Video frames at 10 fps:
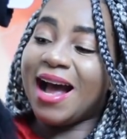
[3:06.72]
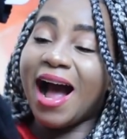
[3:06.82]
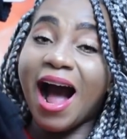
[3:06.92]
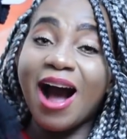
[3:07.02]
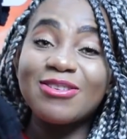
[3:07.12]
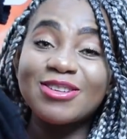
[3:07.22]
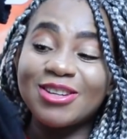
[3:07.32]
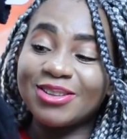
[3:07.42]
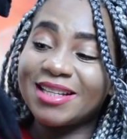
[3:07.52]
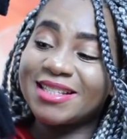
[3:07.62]
How
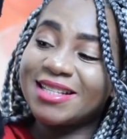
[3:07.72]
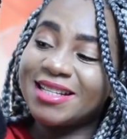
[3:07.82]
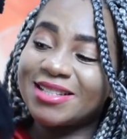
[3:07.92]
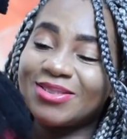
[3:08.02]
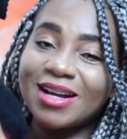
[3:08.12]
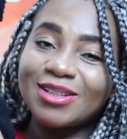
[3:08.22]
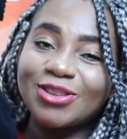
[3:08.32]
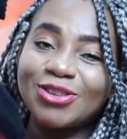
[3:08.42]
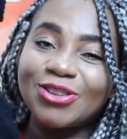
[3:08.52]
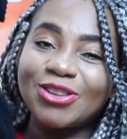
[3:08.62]
cute is this? Look at
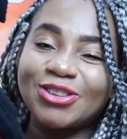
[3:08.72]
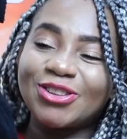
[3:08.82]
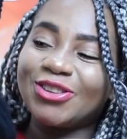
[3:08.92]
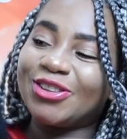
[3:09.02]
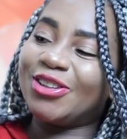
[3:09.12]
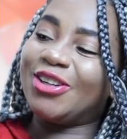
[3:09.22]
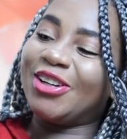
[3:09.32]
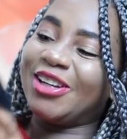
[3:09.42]
the tutu.